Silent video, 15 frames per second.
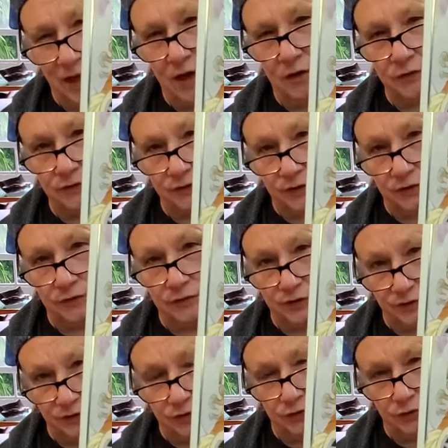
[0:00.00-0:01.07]
house energy
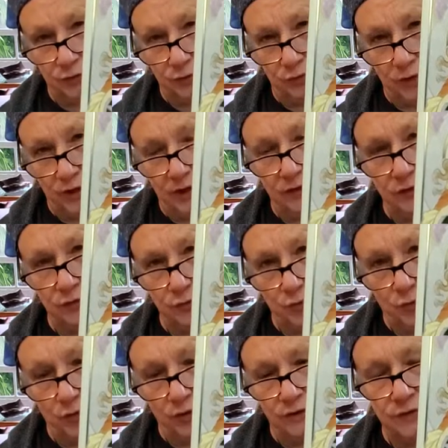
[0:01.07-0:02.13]
too, right?
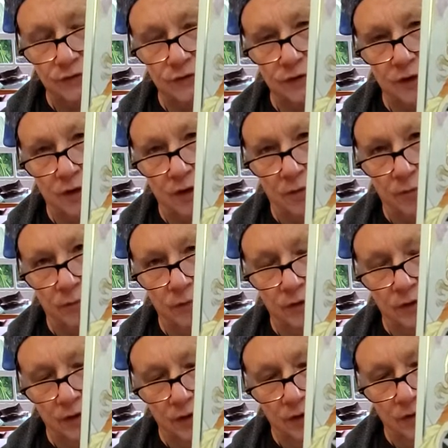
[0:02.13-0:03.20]
Taurus,
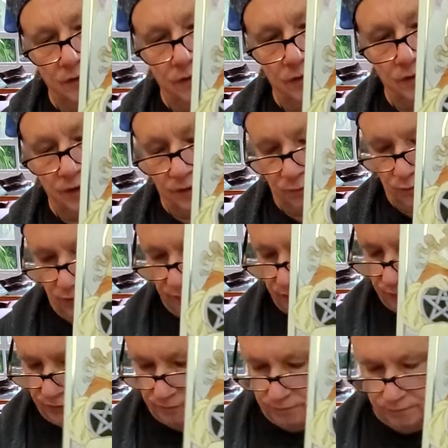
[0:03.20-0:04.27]
what's
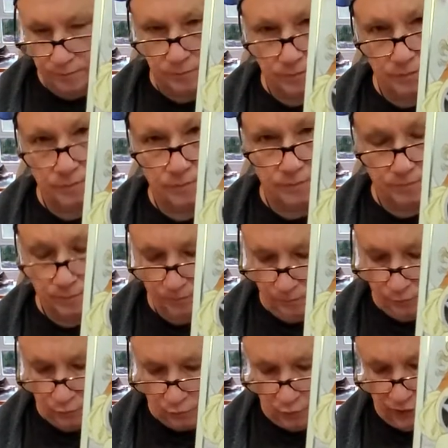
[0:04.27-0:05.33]

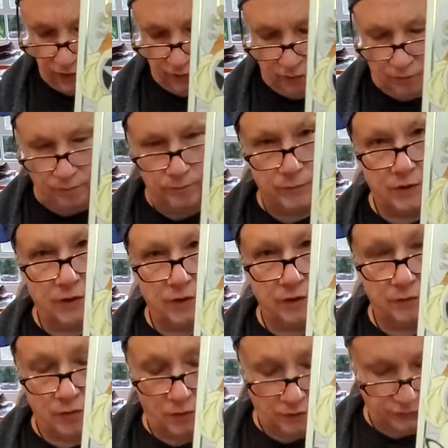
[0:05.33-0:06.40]
real, and
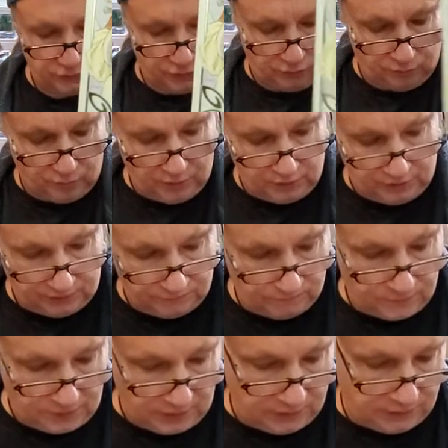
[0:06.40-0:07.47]
also money,
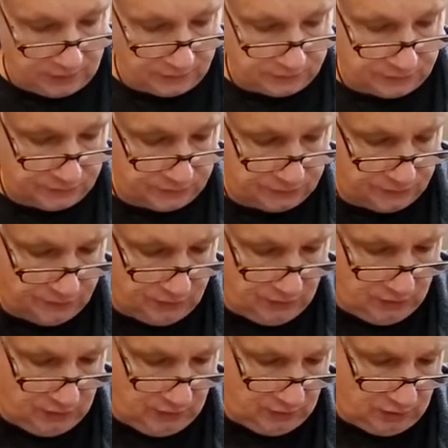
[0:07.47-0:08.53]
finances.
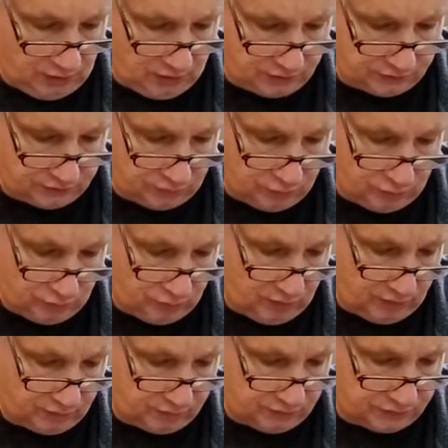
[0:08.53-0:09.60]
Someone who
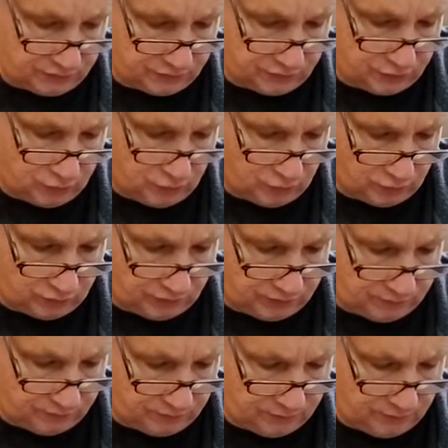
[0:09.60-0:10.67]
might be secure
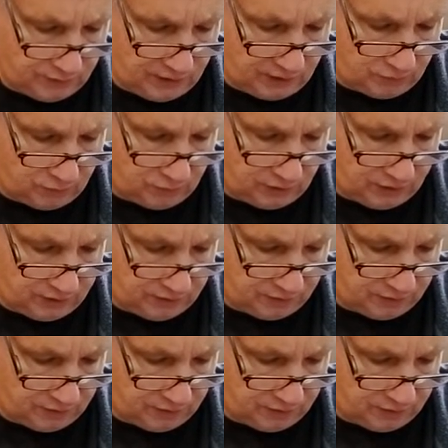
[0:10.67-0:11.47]
even in that way.